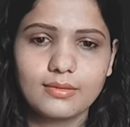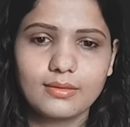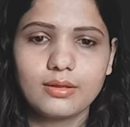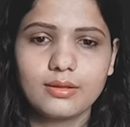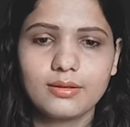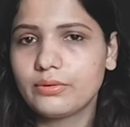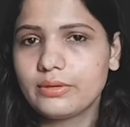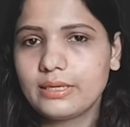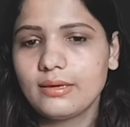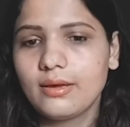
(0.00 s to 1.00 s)
Okay,
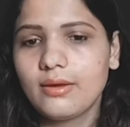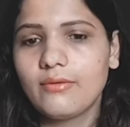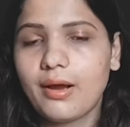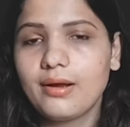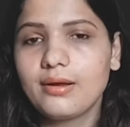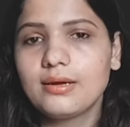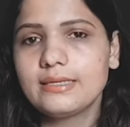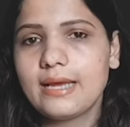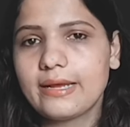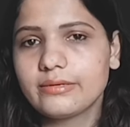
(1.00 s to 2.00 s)
fungus and
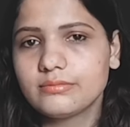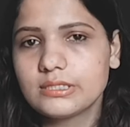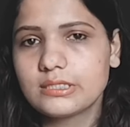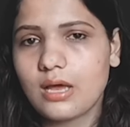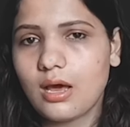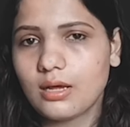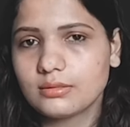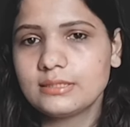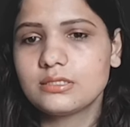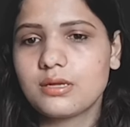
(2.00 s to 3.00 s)
animals are
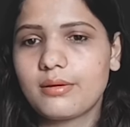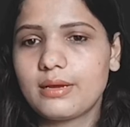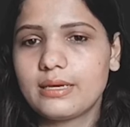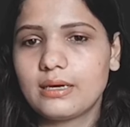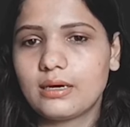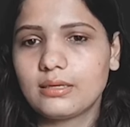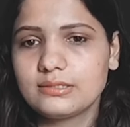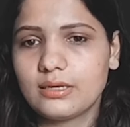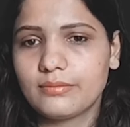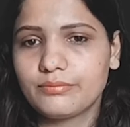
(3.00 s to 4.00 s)
the
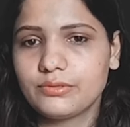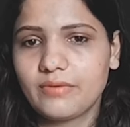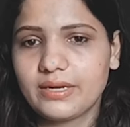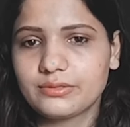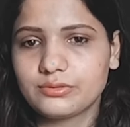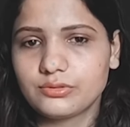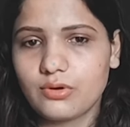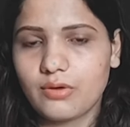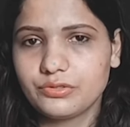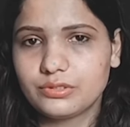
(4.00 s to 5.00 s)
examples of heterotrophic
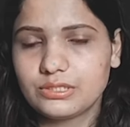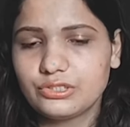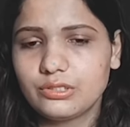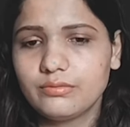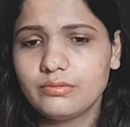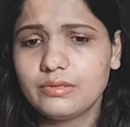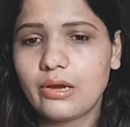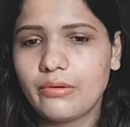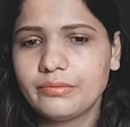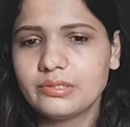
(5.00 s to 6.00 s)
nutrition. We will
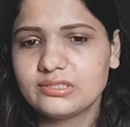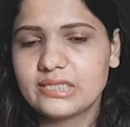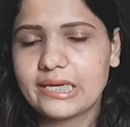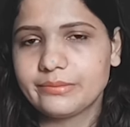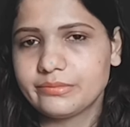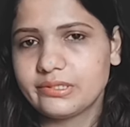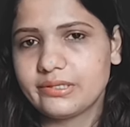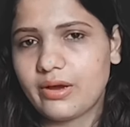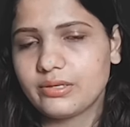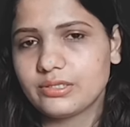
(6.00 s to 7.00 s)
cover these animal and
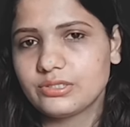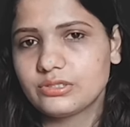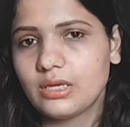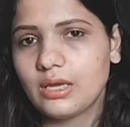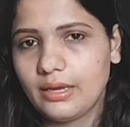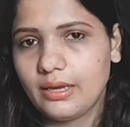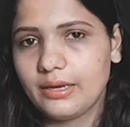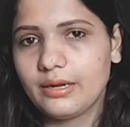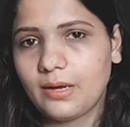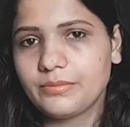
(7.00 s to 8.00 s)
fungus in
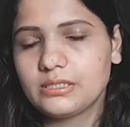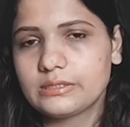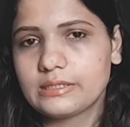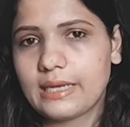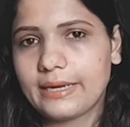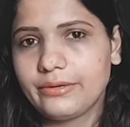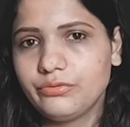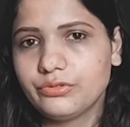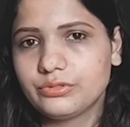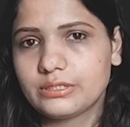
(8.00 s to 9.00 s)
upcoming slide of
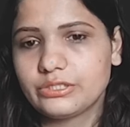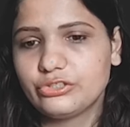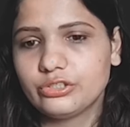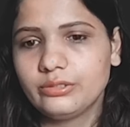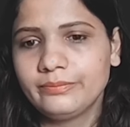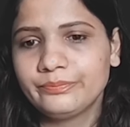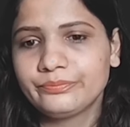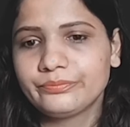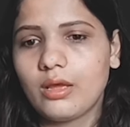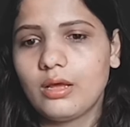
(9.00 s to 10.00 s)
nutrition.
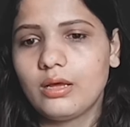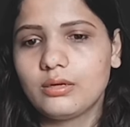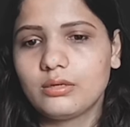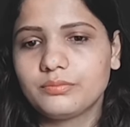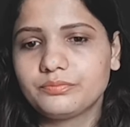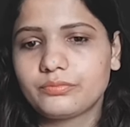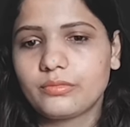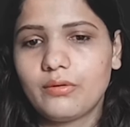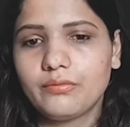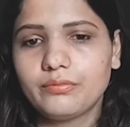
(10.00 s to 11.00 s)

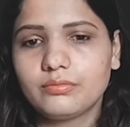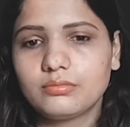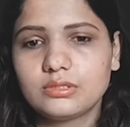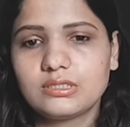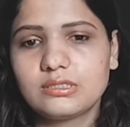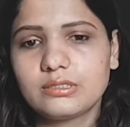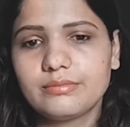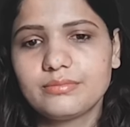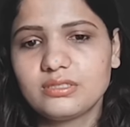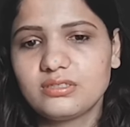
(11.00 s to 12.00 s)
Now, just
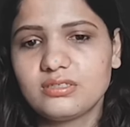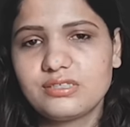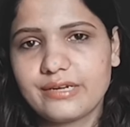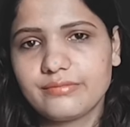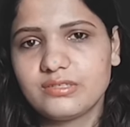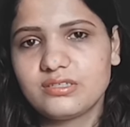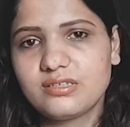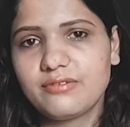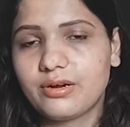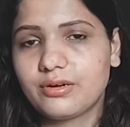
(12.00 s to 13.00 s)
remember these animals and
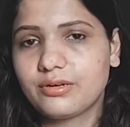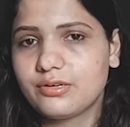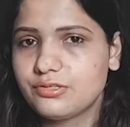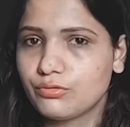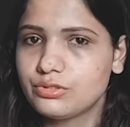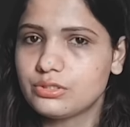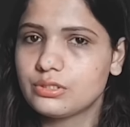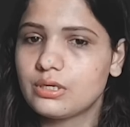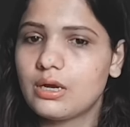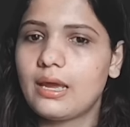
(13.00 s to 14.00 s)
fungus shows
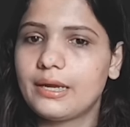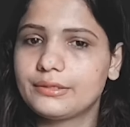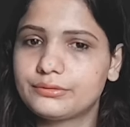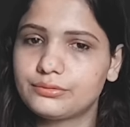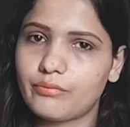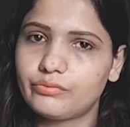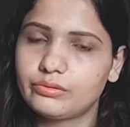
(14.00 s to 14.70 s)
heterotrophic mode